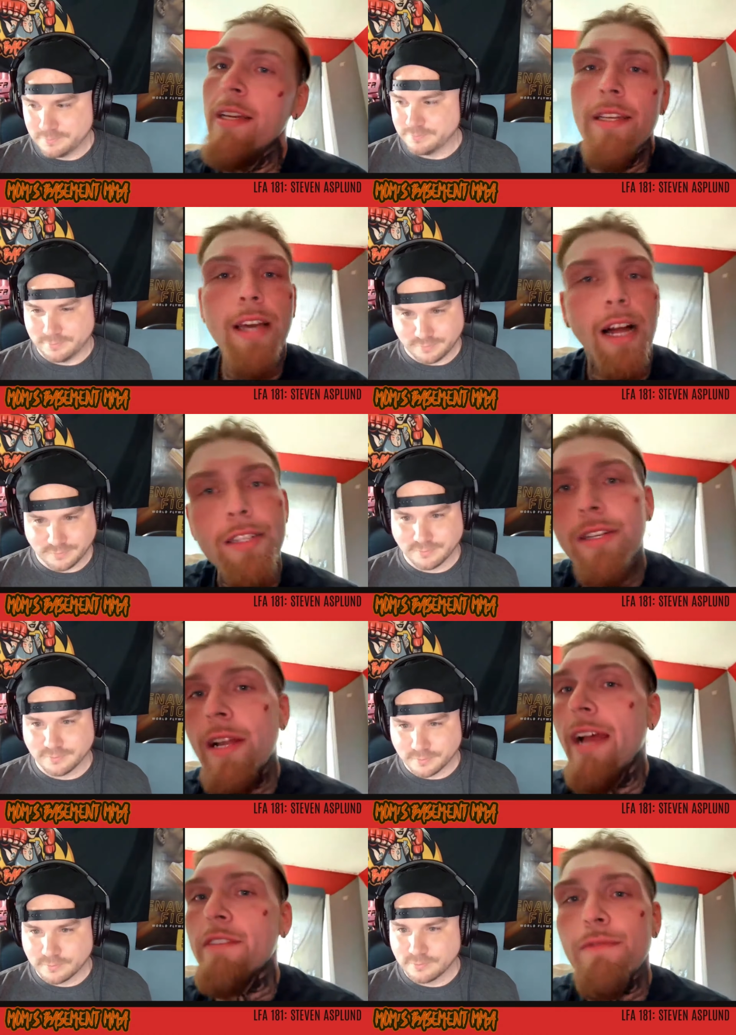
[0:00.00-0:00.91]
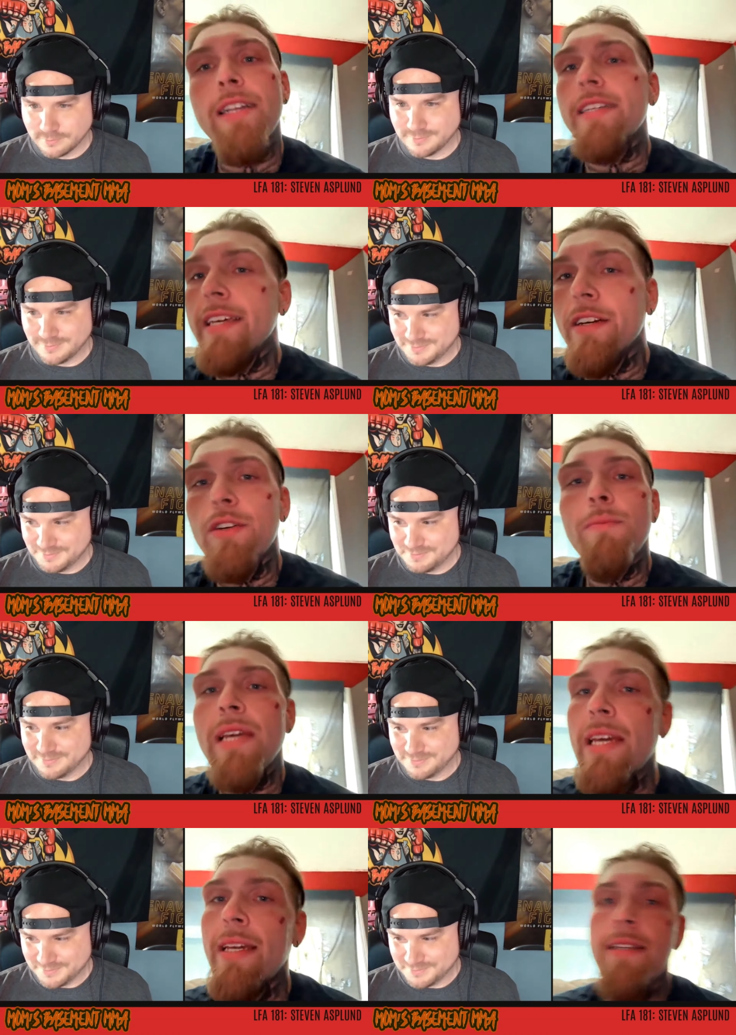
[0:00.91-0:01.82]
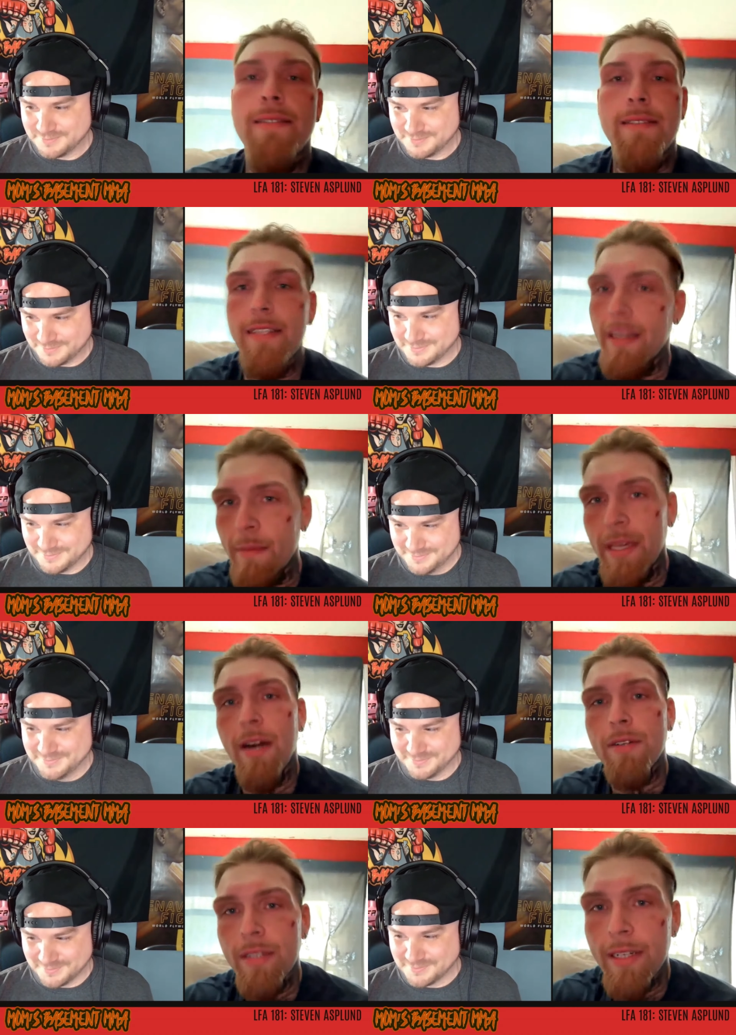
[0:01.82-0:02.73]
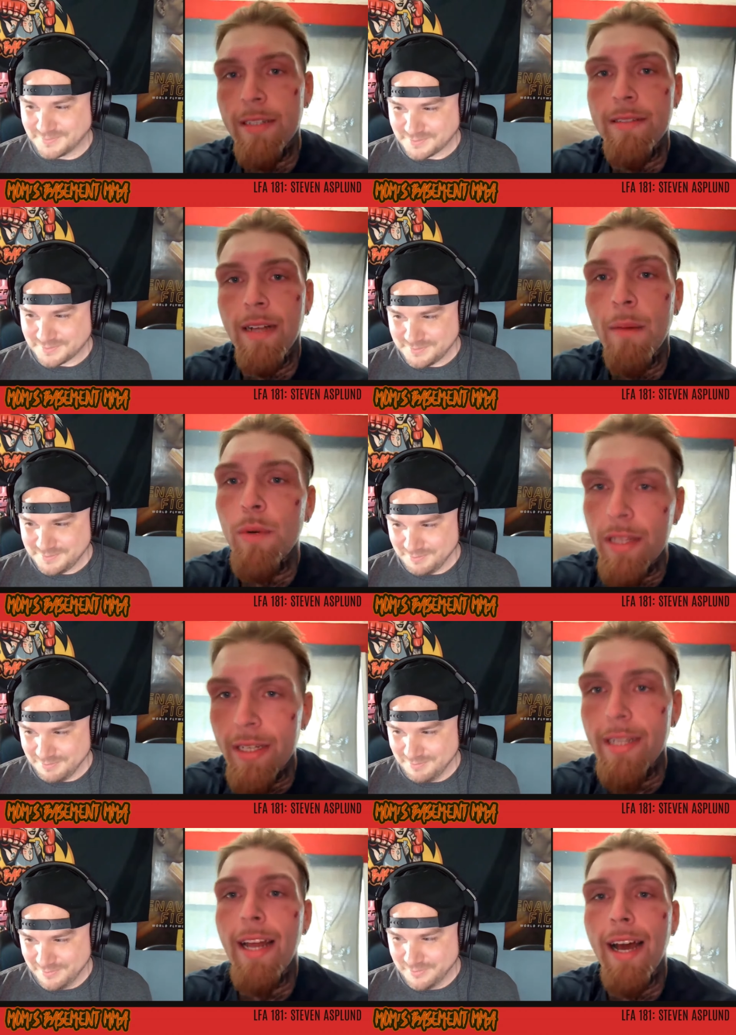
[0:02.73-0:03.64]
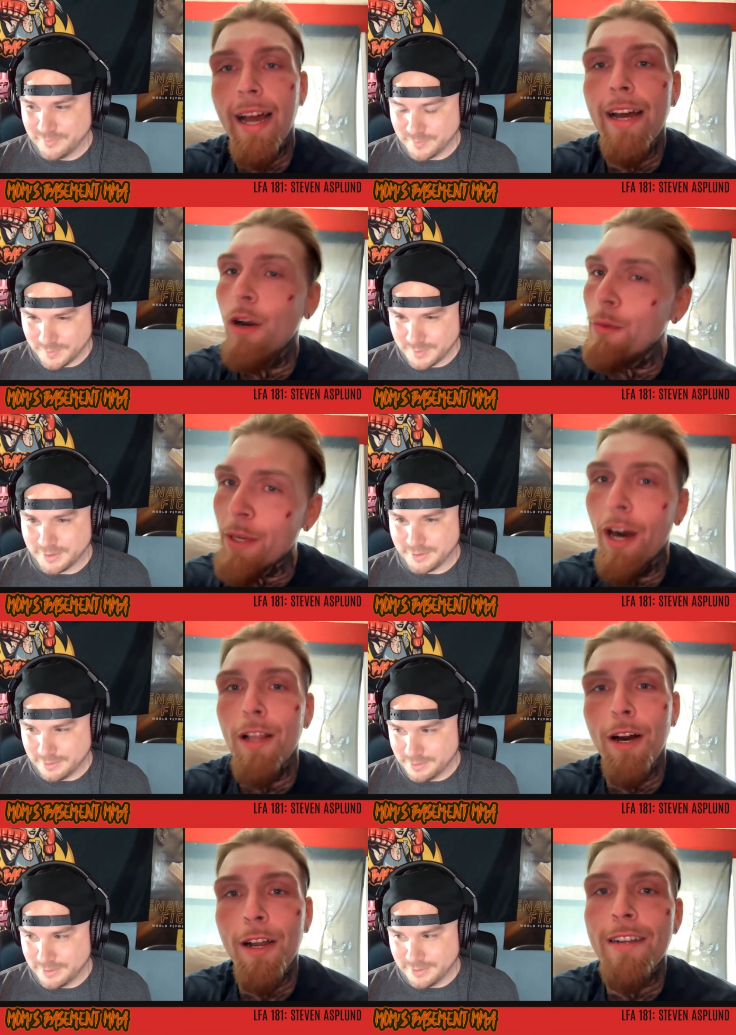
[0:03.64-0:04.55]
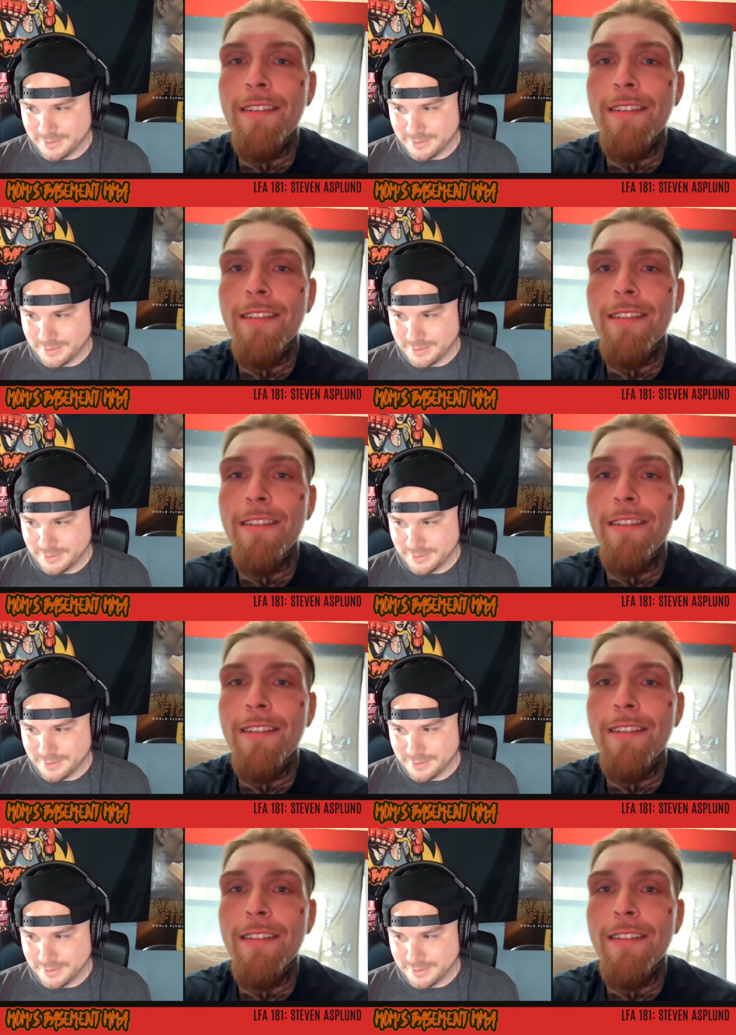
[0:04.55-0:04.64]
Speaker 1: y'all are going to have to fucking kill me to get me out of there. I'm willing to die. I hope y'all are.